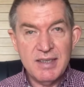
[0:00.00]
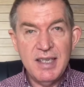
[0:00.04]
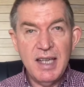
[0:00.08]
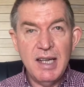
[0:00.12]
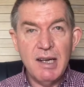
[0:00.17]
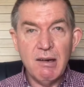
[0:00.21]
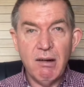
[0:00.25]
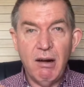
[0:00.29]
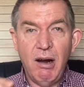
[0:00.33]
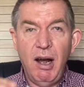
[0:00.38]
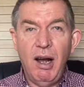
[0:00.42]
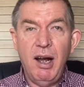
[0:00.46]

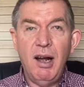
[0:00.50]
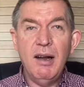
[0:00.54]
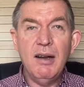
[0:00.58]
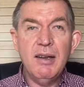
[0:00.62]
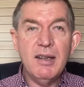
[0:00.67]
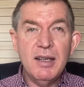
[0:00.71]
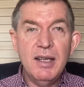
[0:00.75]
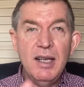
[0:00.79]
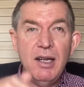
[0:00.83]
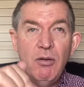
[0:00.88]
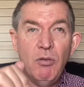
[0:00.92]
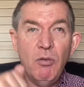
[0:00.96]
They're
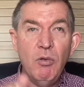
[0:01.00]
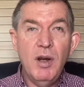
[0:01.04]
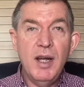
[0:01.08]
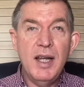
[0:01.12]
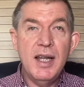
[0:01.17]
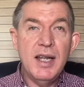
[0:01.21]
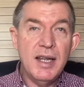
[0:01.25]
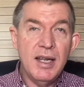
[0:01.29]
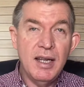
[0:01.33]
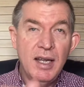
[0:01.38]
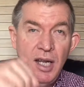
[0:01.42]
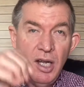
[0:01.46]
on their
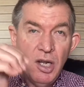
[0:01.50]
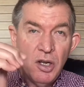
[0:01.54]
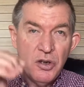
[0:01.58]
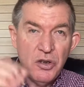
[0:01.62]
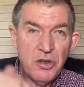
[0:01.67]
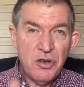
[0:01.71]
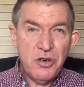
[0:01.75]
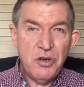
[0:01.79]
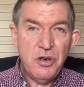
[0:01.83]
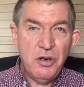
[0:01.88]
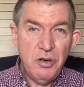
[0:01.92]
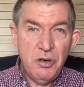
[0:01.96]
way
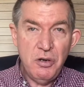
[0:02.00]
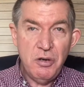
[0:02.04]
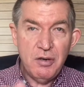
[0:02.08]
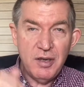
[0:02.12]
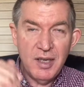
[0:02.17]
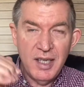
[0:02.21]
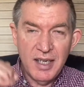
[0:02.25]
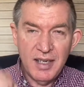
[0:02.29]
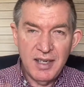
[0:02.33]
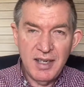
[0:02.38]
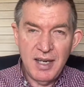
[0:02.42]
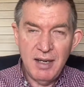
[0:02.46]
to
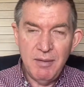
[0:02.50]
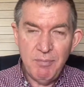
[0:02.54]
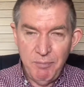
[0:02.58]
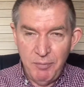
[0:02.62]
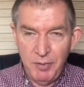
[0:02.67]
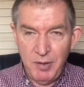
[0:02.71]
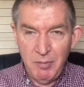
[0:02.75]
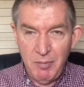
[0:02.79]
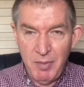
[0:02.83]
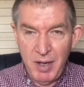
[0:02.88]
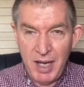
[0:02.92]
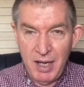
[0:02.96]
the
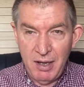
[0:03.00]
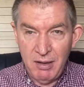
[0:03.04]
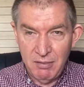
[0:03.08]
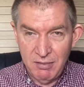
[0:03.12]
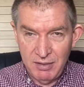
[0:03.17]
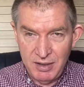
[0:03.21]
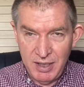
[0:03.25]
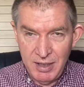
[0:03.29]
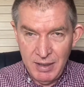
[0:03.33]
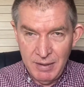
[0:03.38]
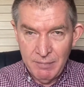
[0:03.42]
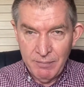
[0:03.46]
Temple
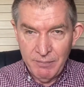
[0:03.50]
Mount.